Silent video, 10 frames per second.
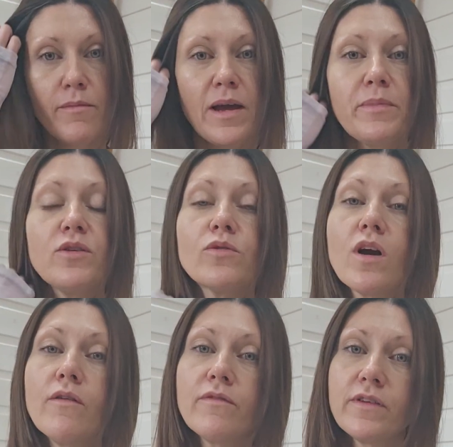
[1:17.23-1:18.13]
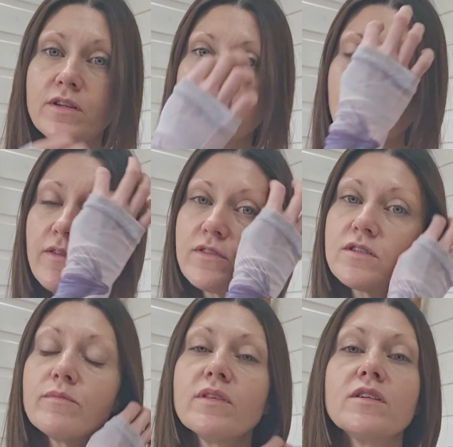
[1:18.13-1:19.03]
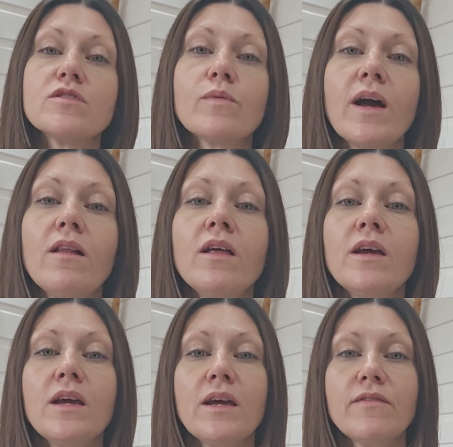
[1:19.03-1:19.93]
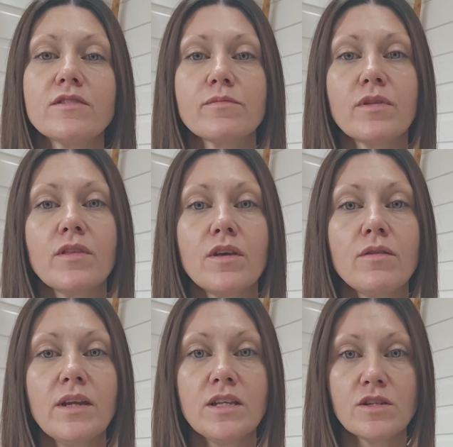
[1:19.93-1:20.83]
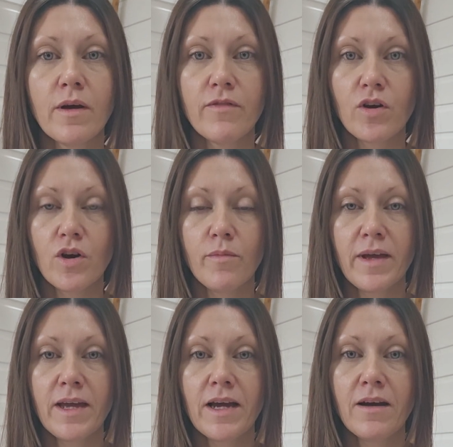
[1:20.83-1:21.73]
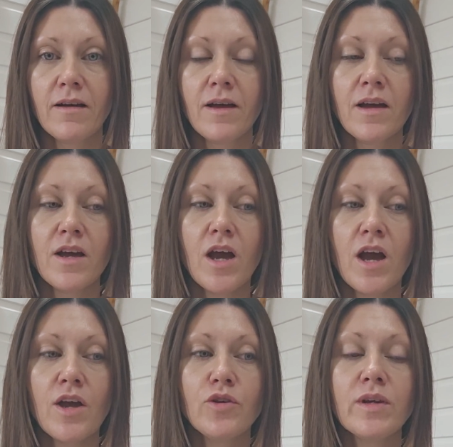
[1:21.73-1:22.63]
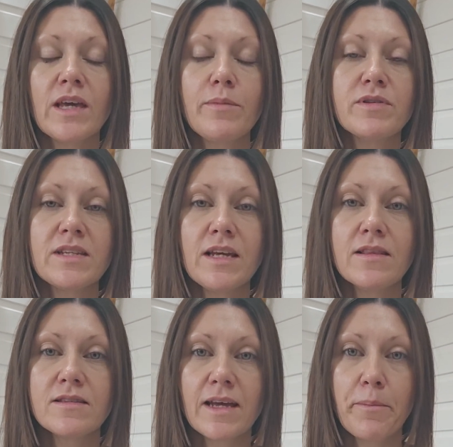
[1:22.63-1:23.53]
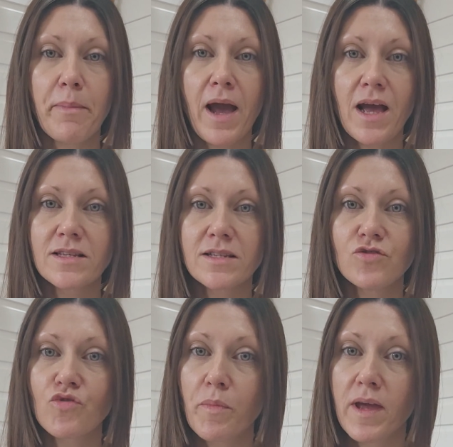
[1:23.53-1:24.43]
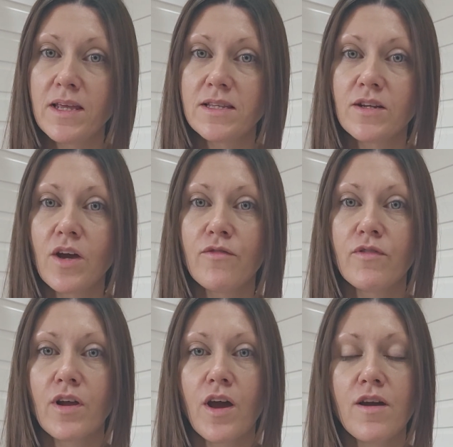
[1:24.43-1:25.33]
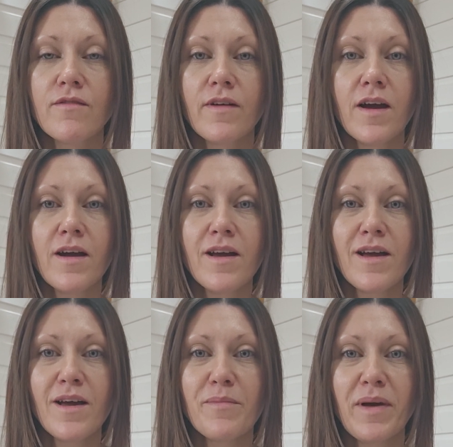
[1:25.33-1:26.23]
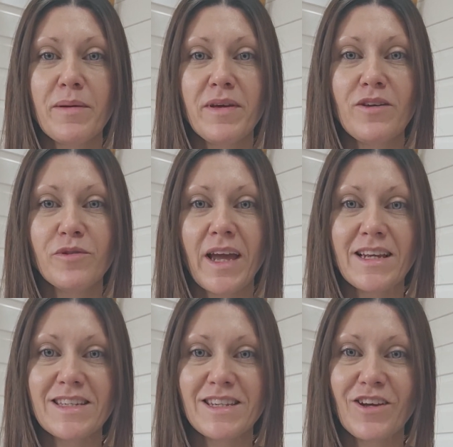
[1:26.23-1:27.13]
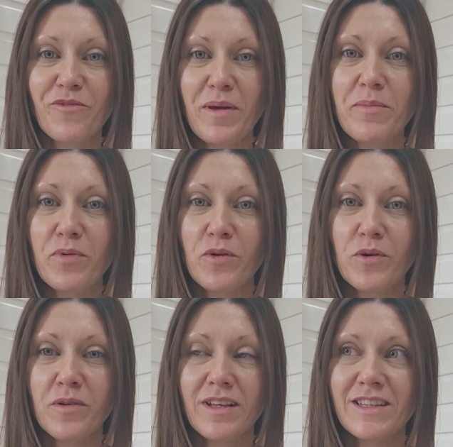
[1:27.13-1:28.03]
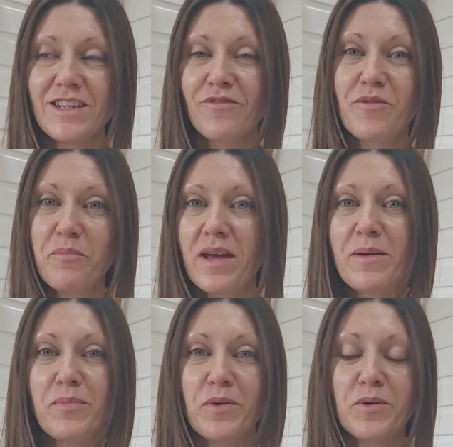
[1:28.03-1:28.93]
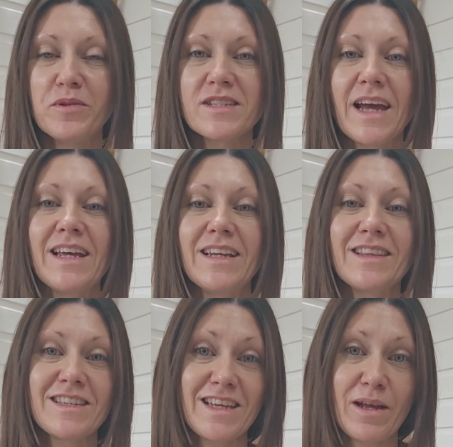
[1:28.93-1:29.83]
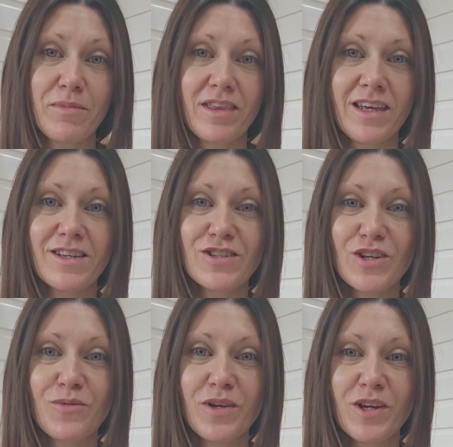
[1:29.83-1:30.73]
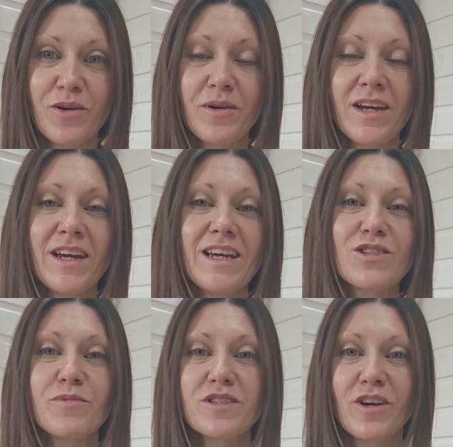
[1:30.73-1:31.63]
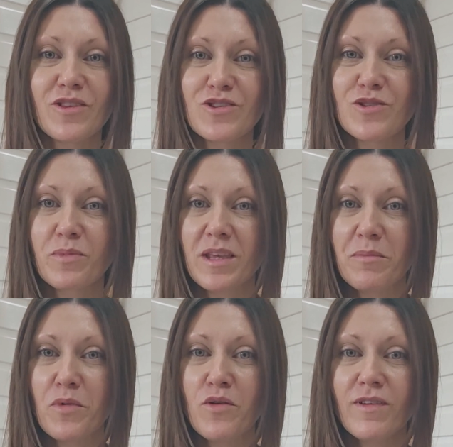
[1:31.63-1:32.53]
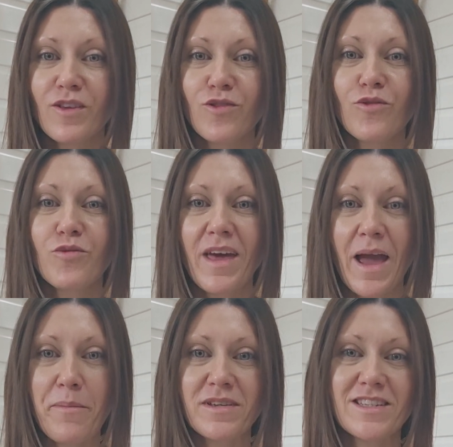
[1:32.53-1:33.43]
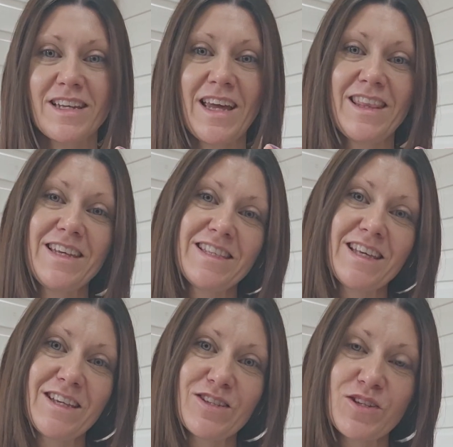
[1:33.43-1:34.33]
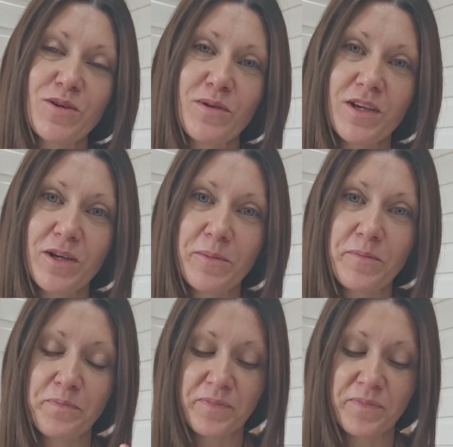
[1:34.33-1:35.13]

maybe your confidence over something as well. There's something that you need to overcome here. You keep seeing the same patterns repeating over and over. Maybe you're getting sick of people, different people saying the same things to you. It's almost like there's something moving through them to say these things to you.